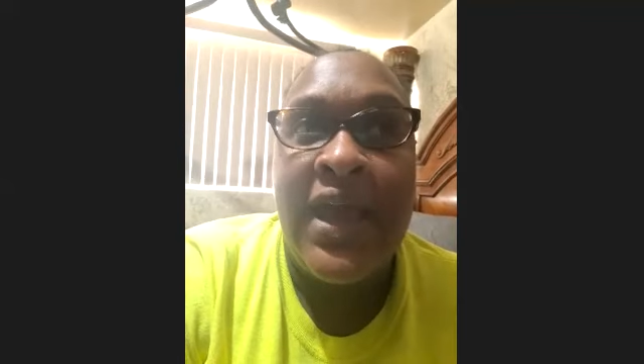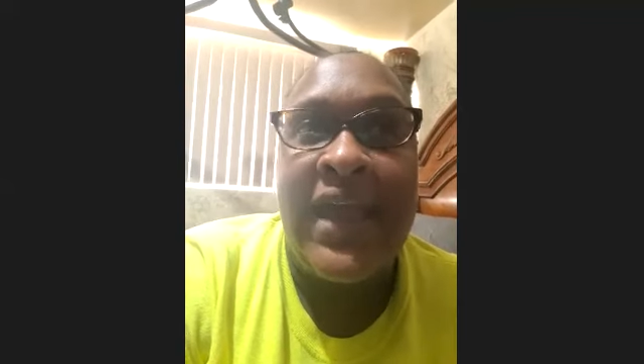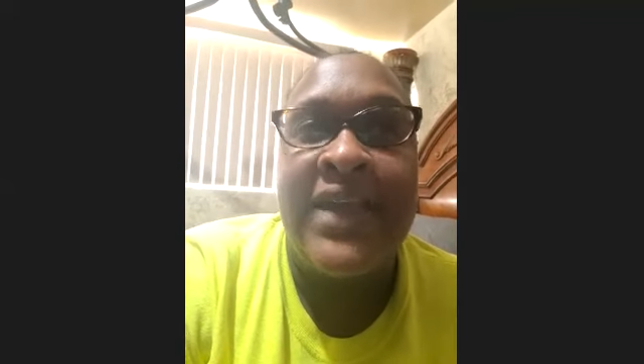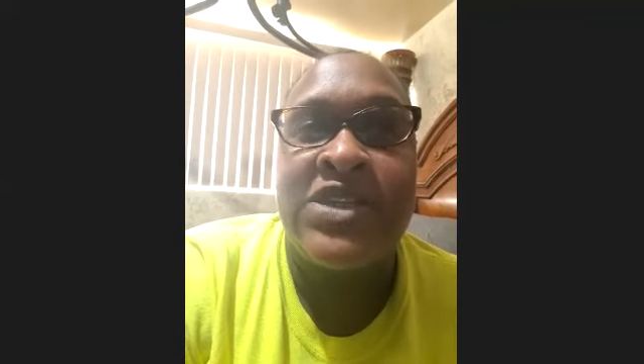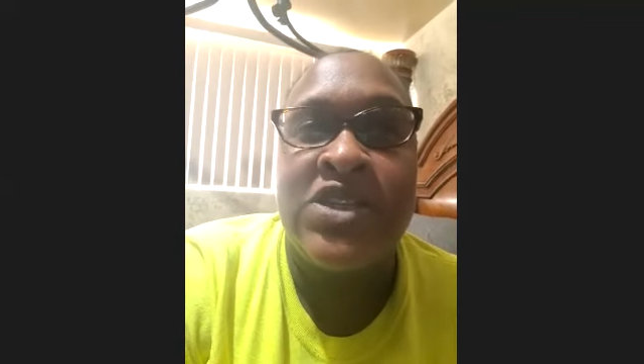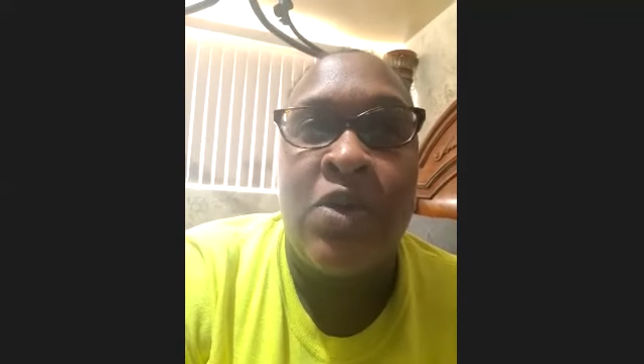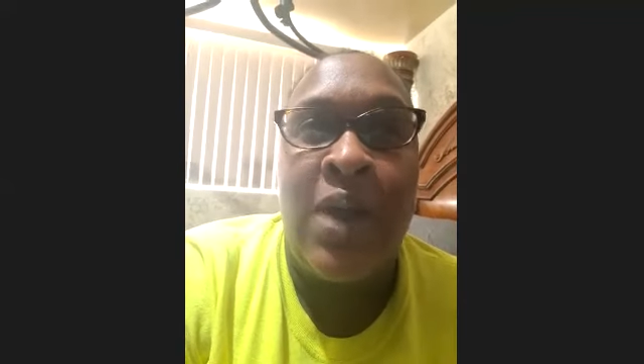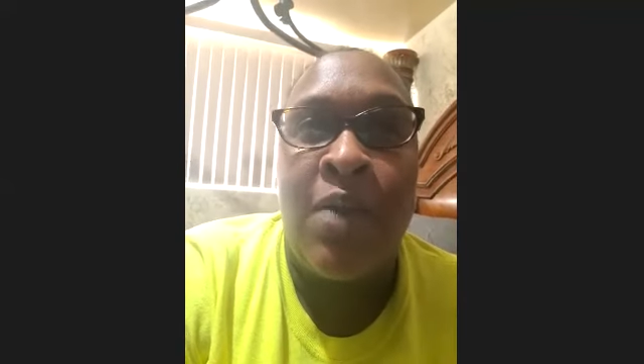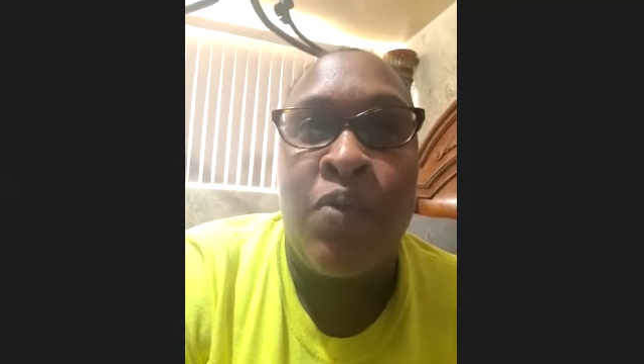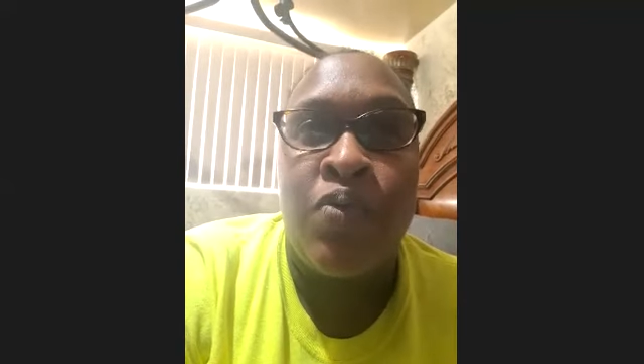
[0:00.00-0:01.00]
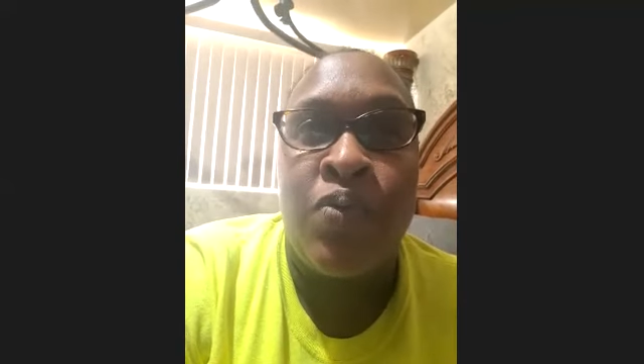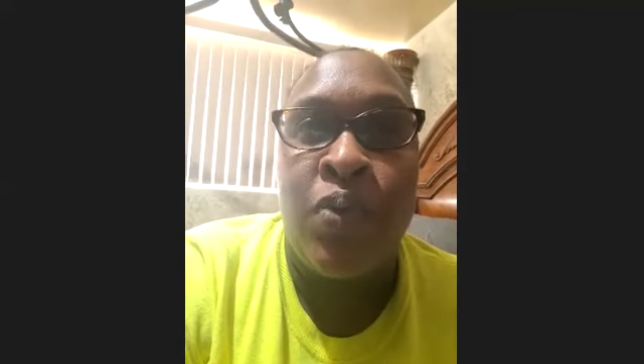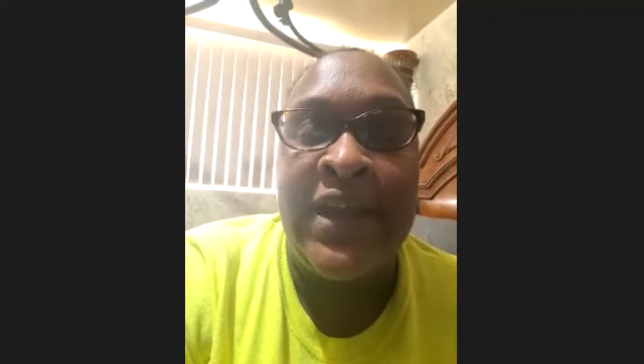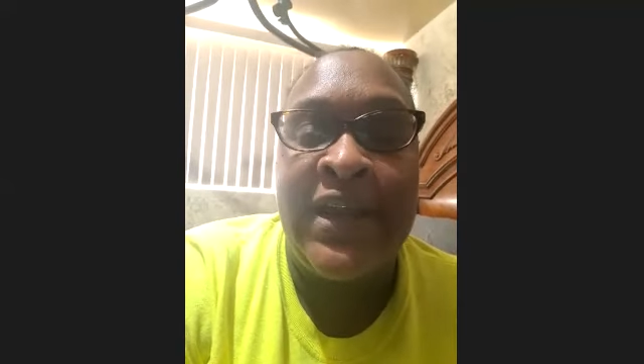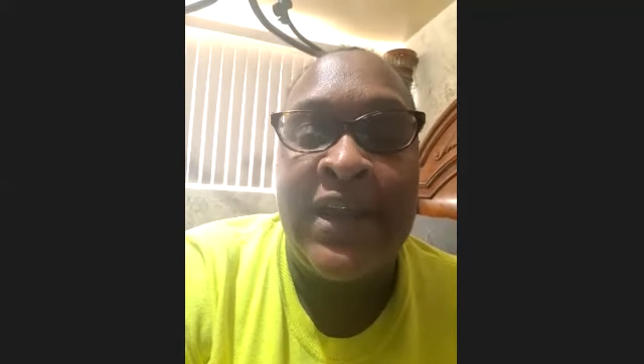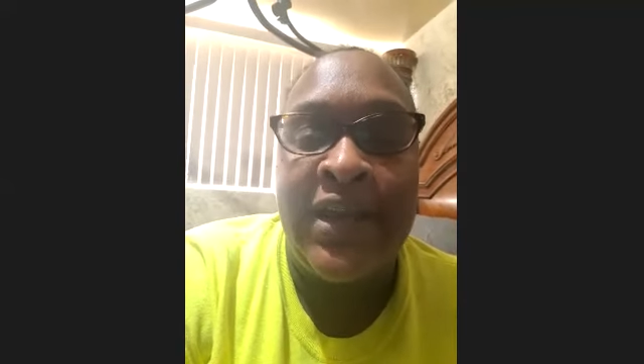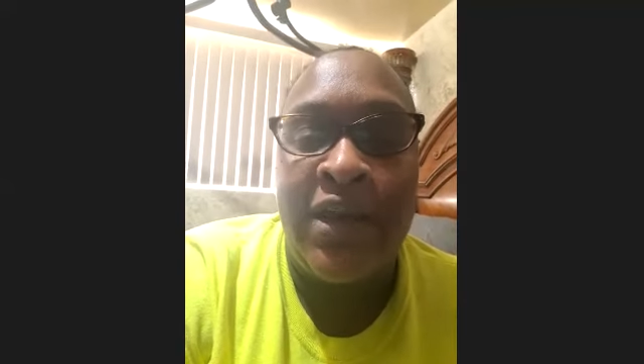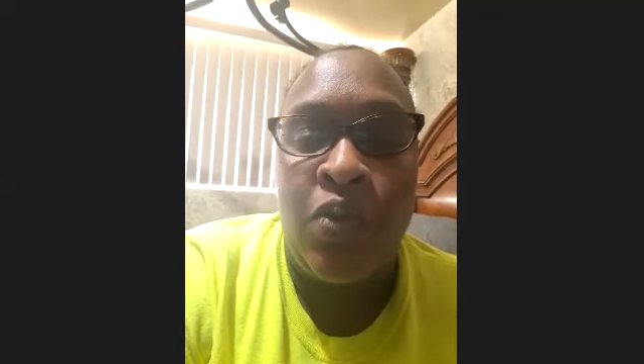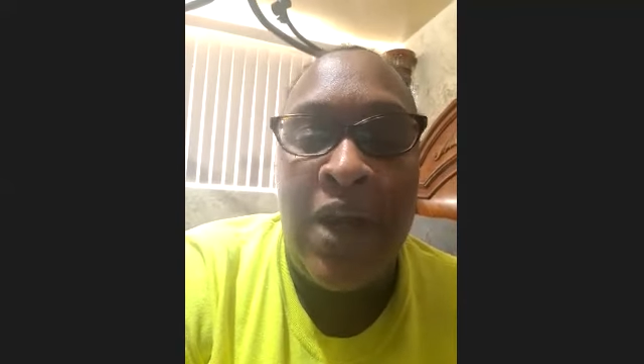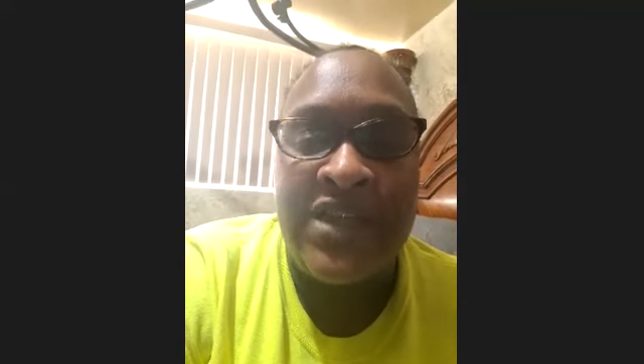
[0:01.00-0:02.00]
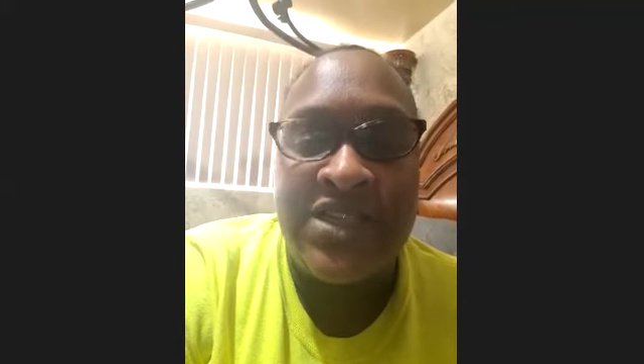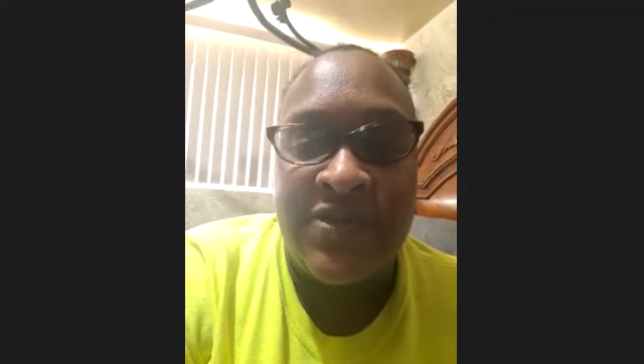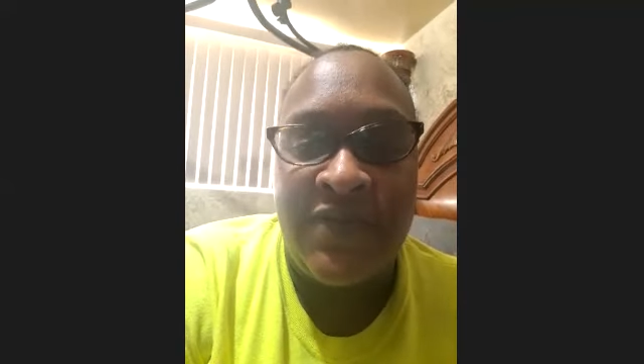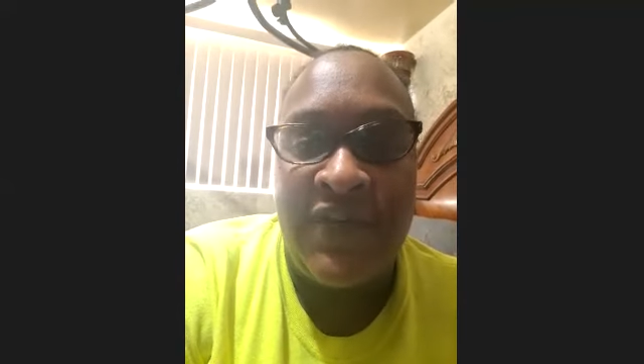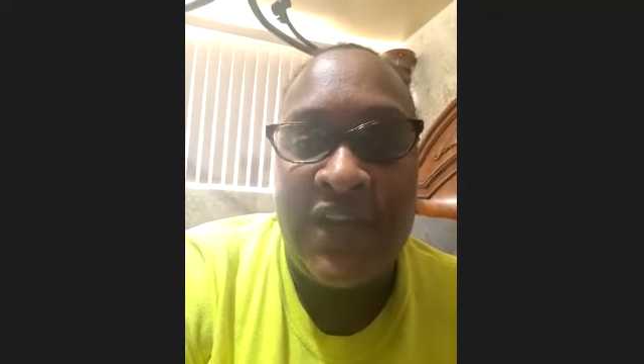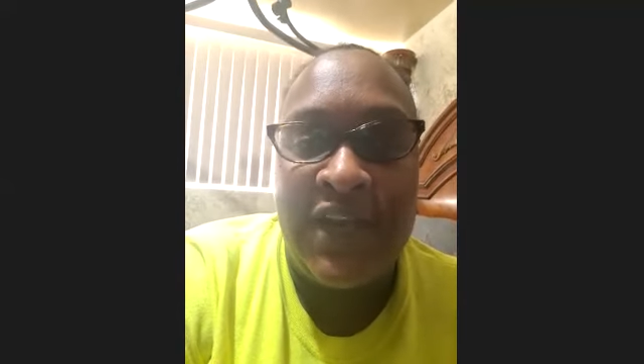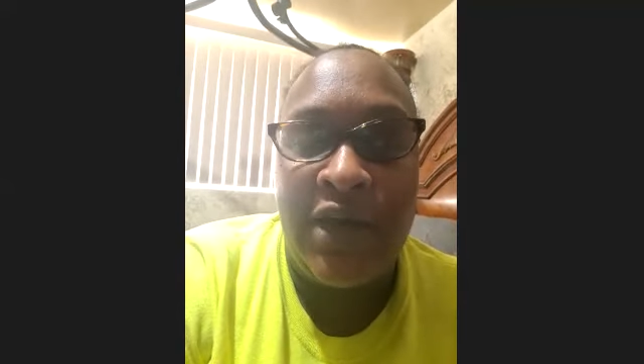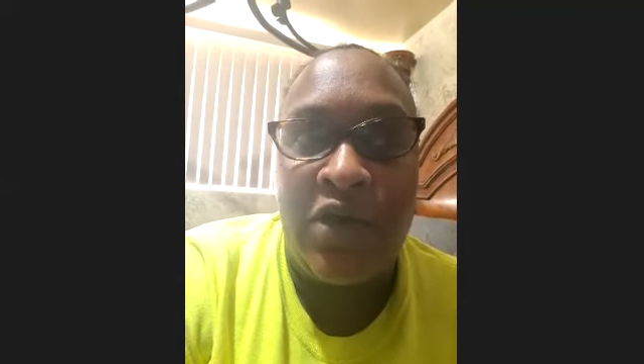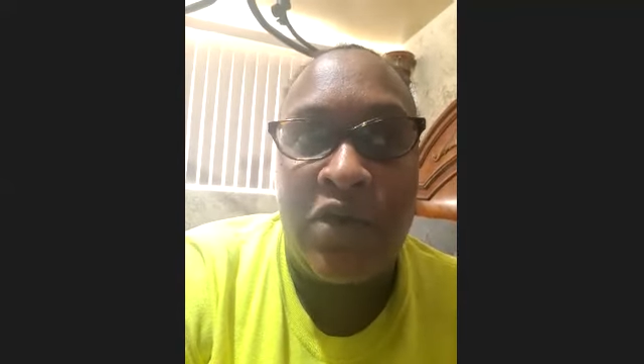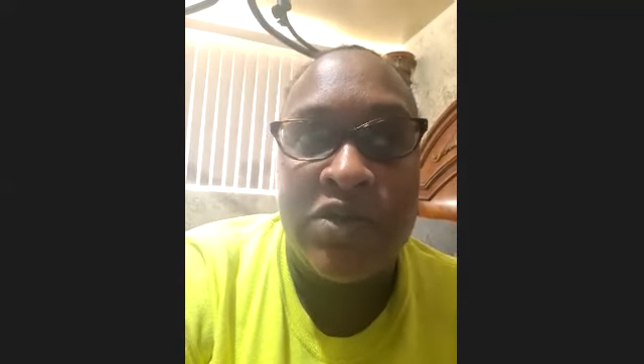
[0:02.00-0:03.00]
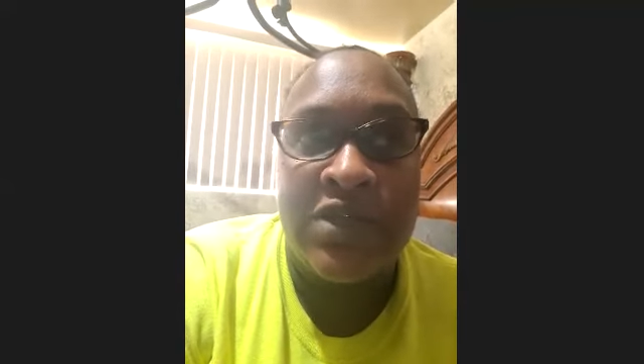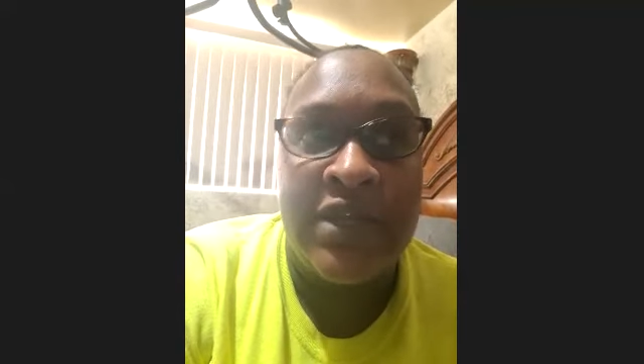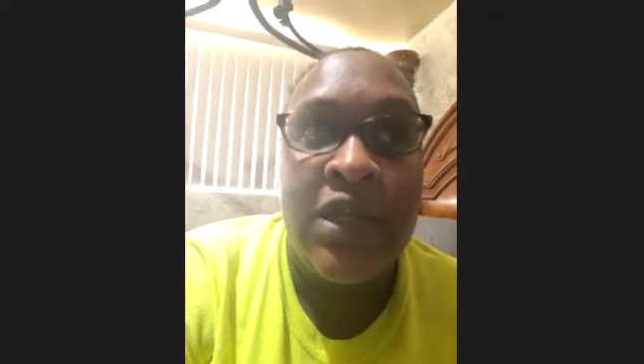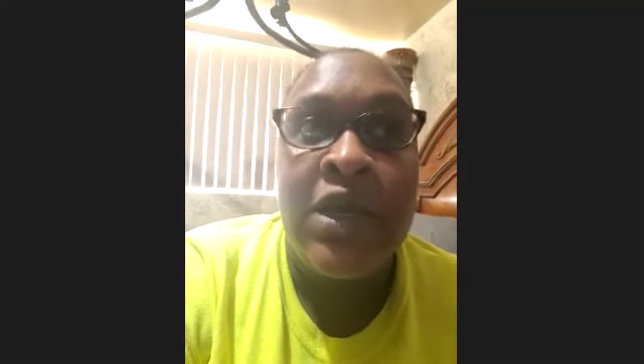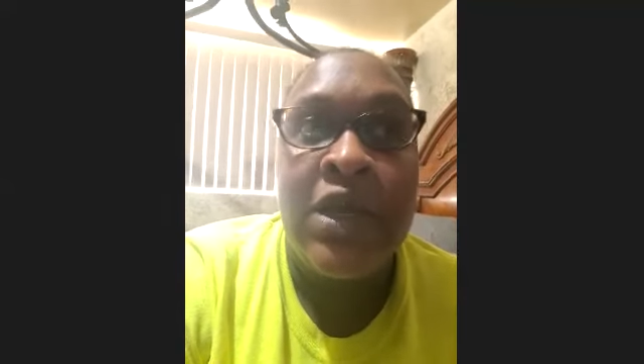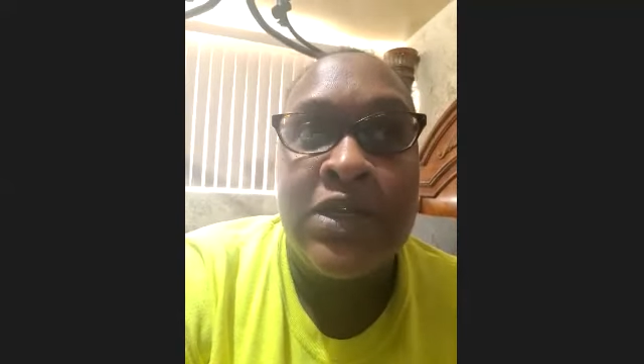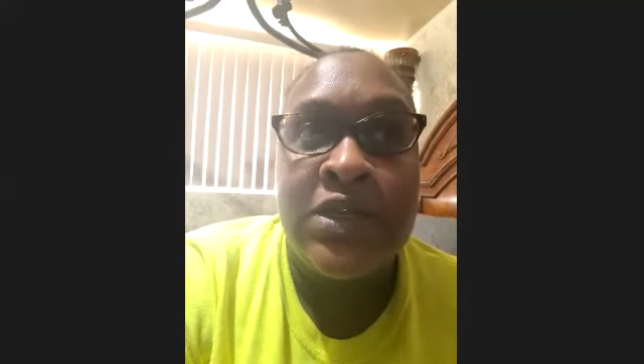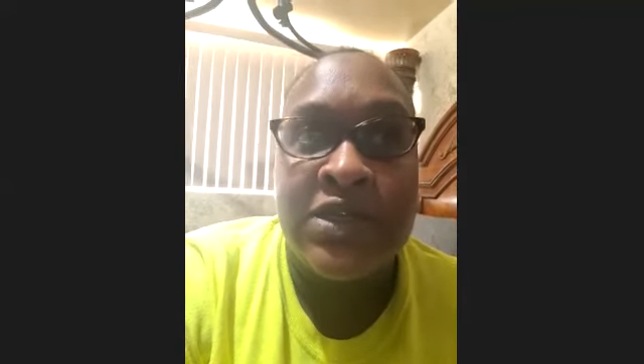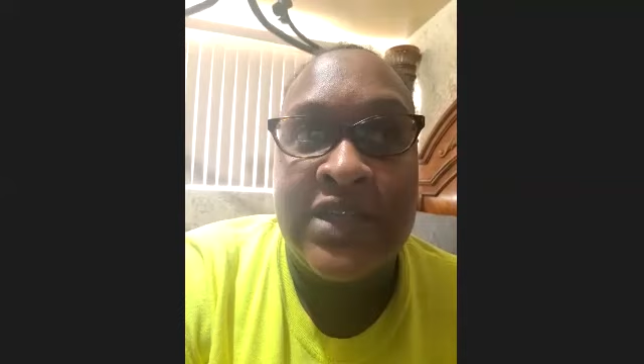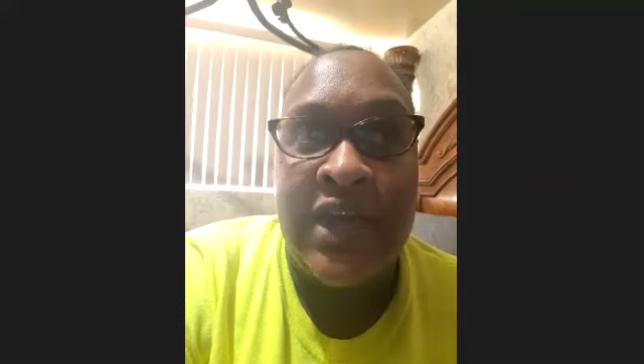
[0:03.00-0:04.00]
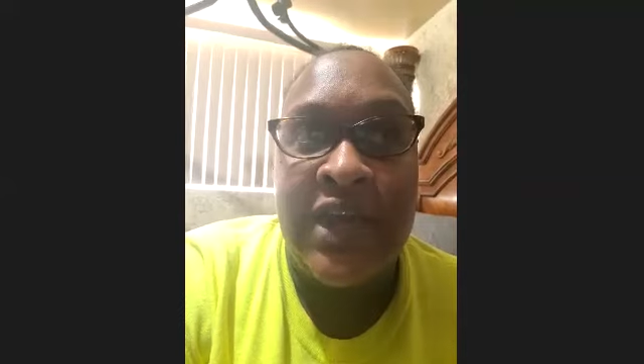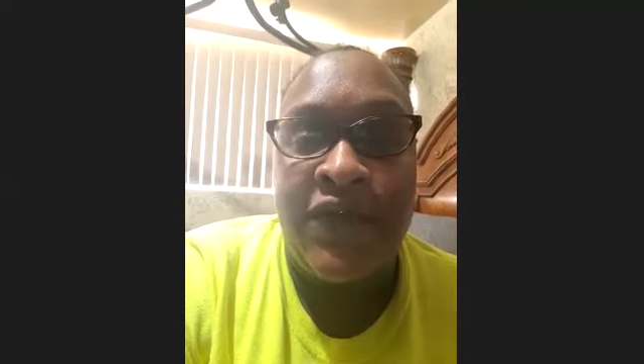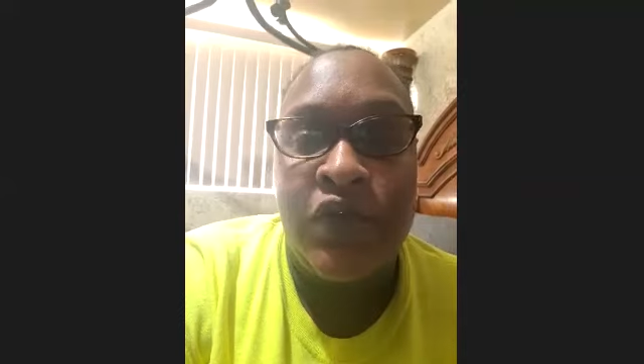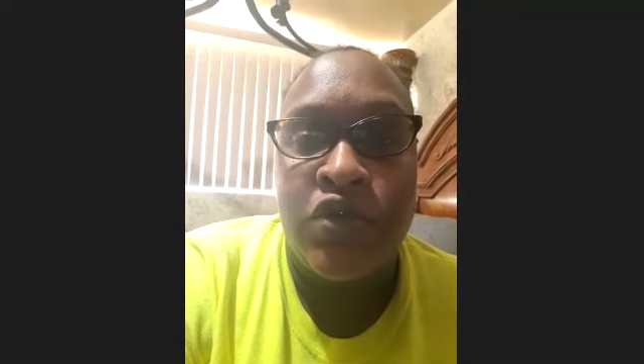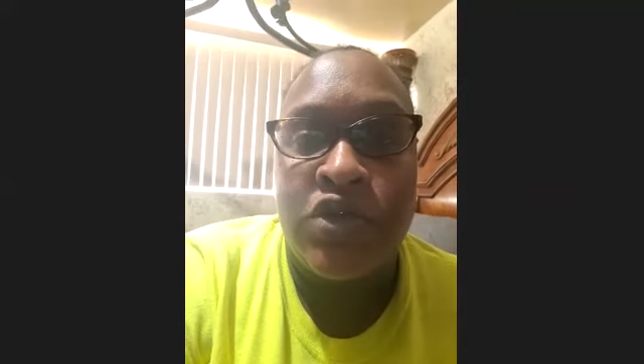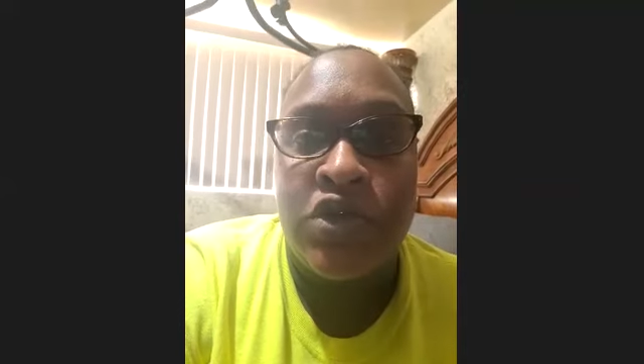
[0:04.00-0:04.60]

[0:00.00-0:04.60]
And so I went in and watched some videos and looked at a few t-